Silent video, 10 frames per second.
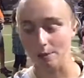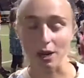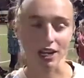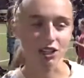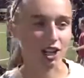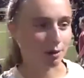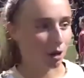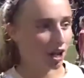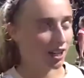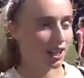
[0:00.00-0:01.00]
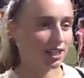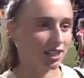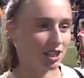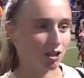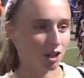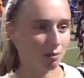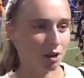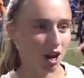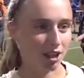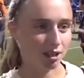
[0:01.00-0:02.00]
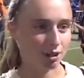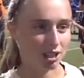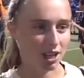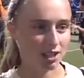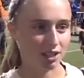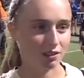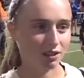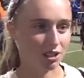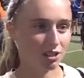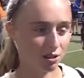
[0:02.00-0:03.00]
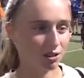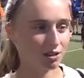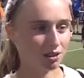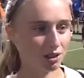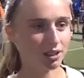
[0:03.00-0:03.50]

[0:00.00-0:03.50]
penetrating ball like I did to Jordan Pollock, which led to the first goal.